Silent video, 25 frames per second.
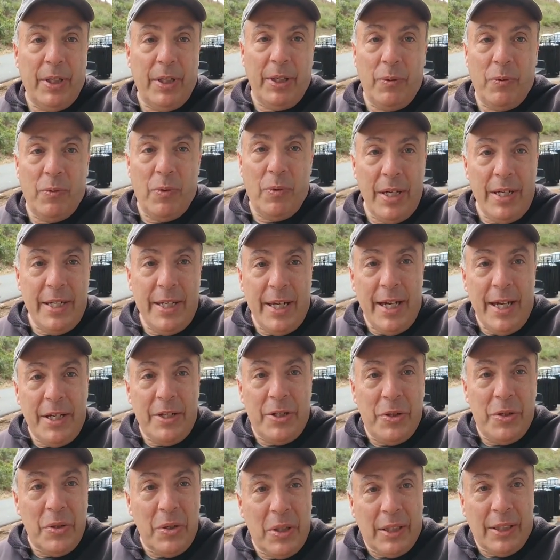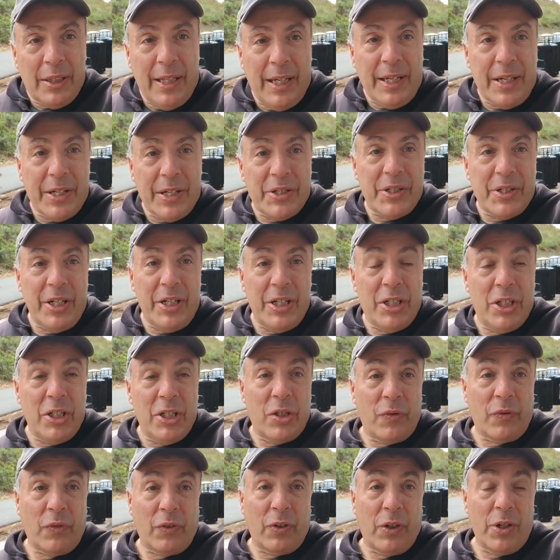Like one day, do the leg
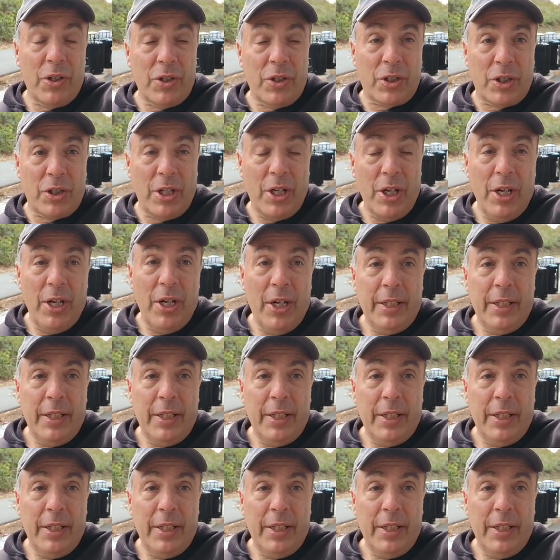extensions first,